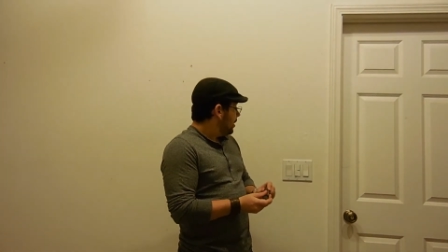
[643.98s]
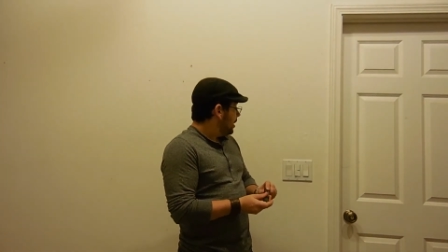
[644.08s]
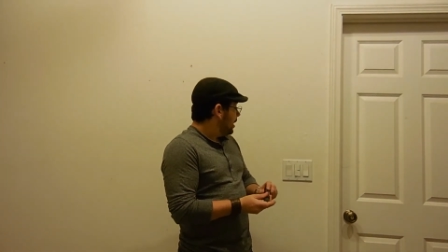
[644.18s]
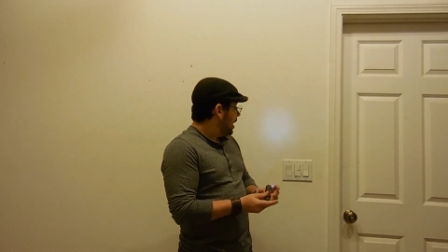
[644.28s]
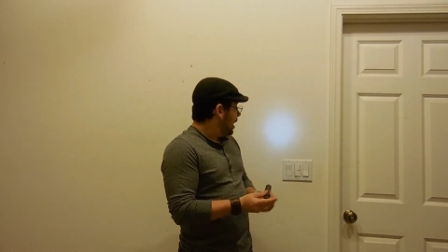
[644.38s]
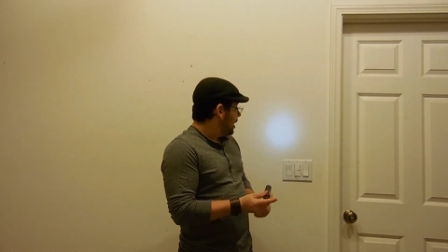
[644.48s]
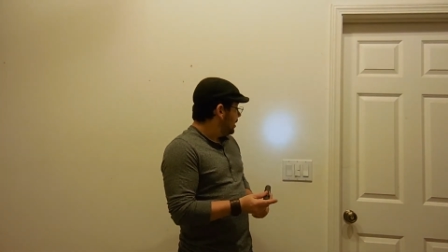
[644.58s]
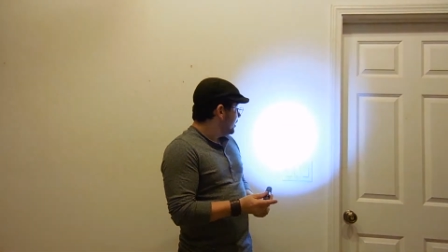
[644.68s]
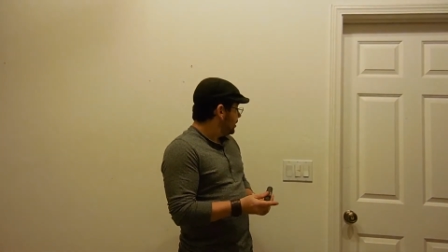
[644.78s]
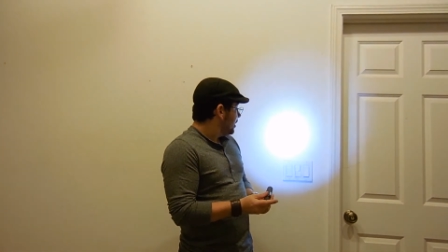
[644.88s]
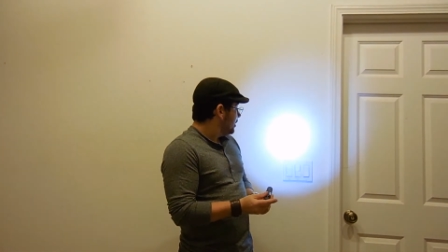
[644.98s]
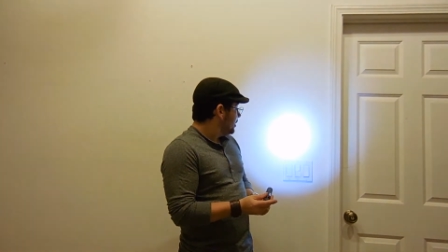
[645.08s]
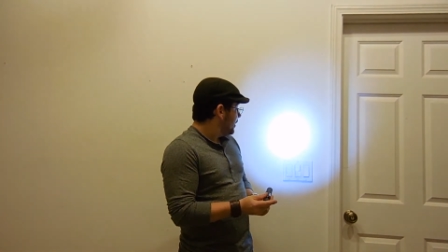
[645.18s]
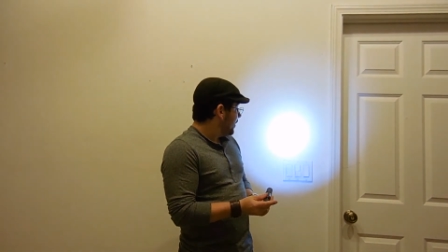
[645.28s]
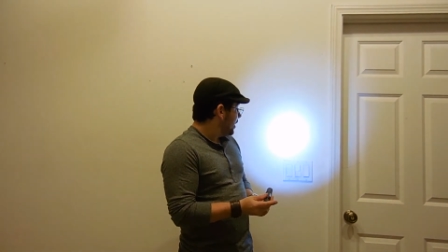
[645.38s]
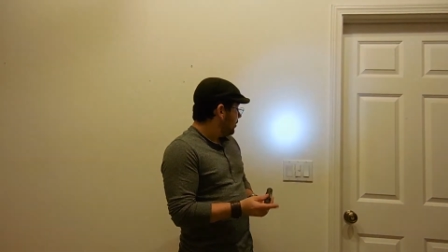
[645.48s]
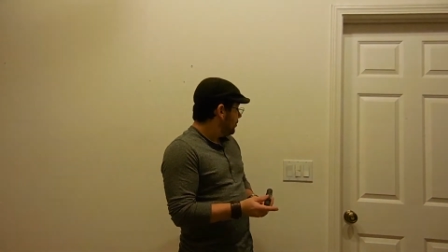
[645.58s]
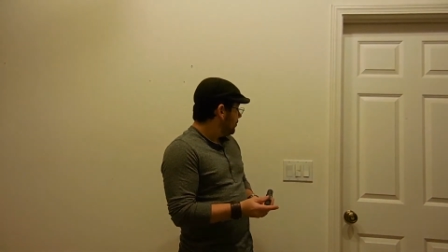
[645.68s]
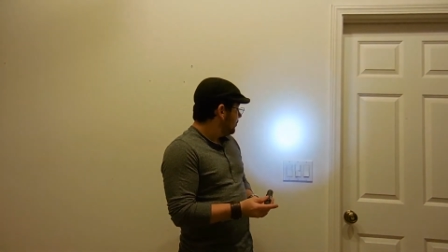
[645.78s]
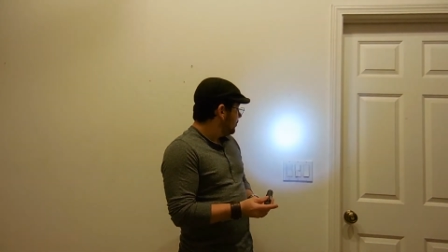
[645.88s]
It has, and let's see if I can
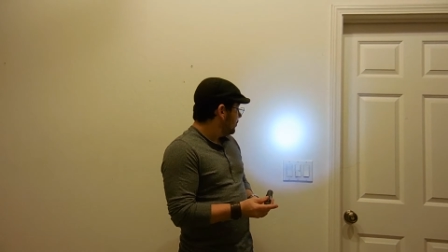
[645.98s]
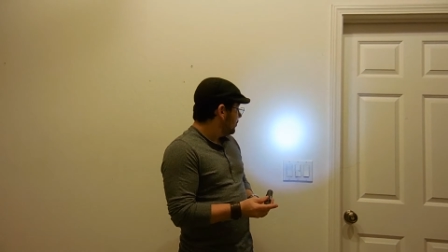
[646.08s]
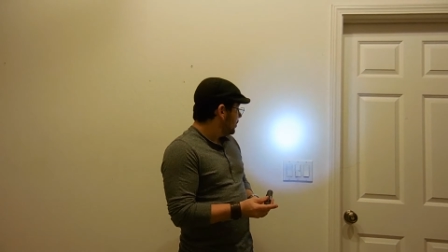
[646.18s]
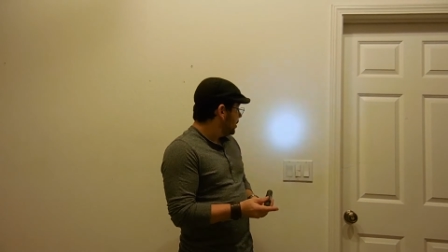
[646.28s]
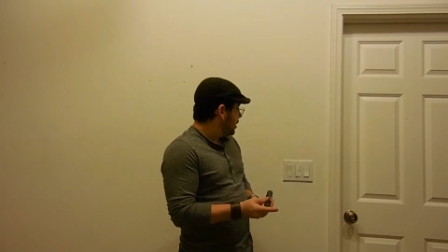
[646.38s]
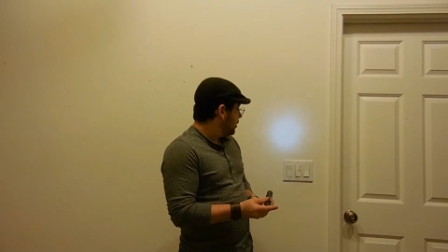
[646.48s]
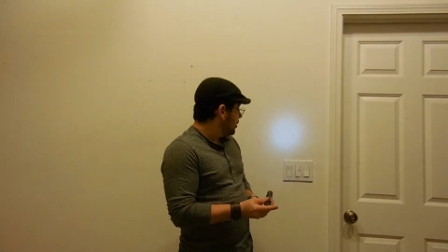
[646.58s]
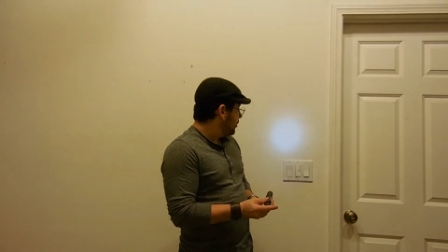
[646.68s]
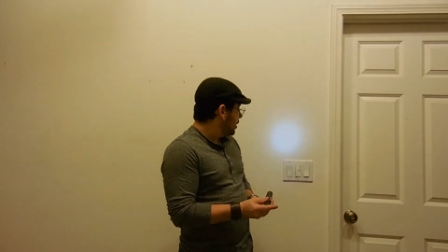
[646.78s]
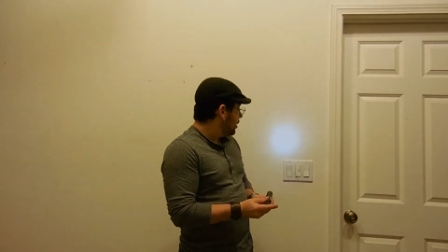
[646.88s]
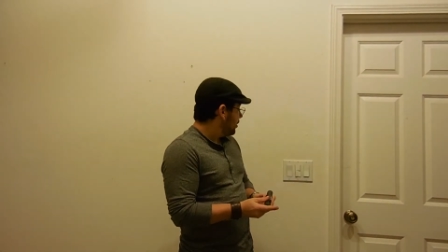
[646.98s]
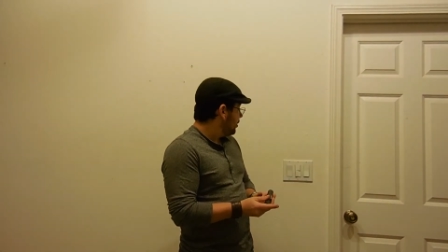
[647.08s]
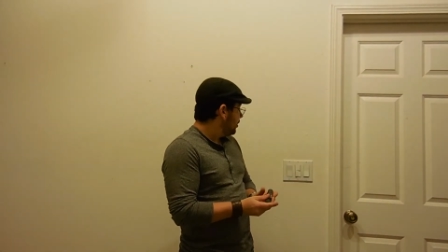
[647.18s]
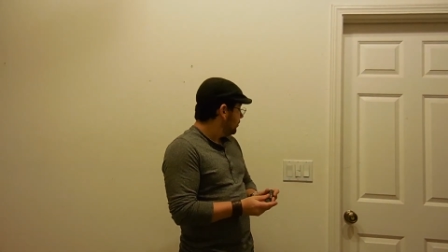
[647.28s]
get it going here.